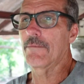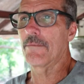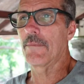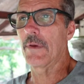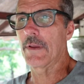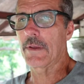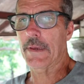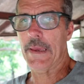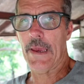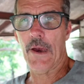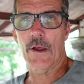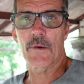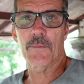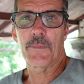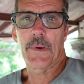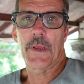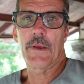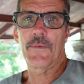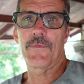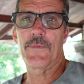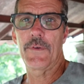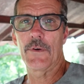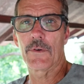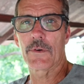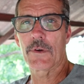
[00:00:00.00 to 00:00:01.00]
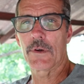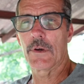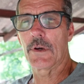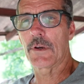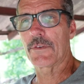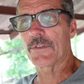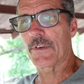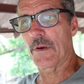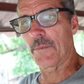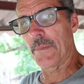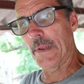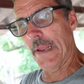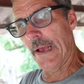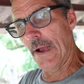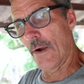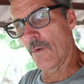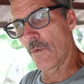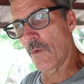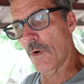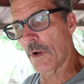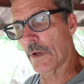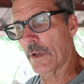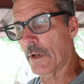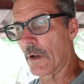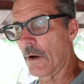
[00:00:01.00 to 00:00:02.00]
my counter pain feel good because I've been out
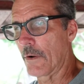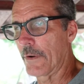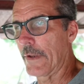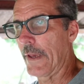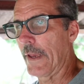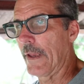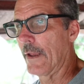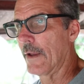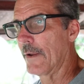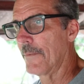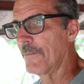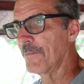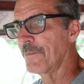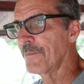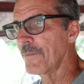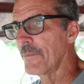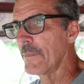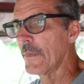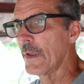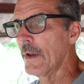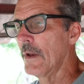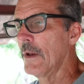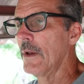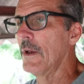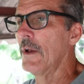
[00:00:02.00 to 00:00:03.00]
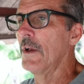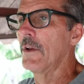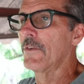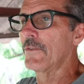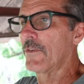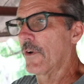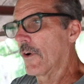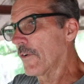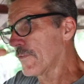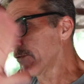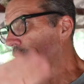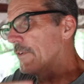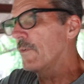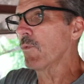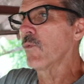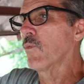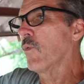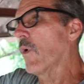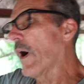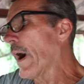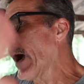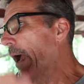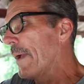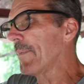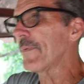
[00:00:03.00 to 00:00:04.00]
working all day. So she
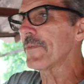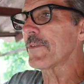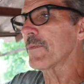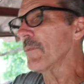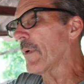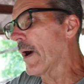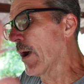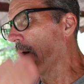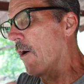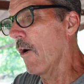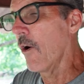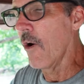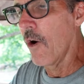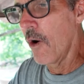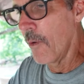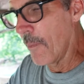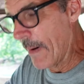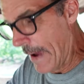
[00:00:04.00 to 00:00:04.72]
wipes my whole